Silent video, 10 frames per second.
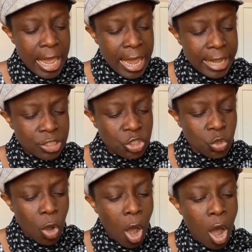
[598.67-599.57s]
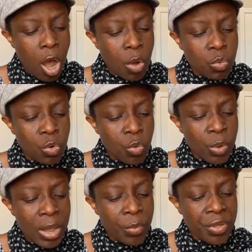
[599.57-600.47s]
and to all who
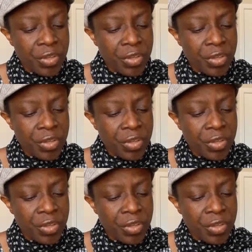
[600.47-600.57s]
were with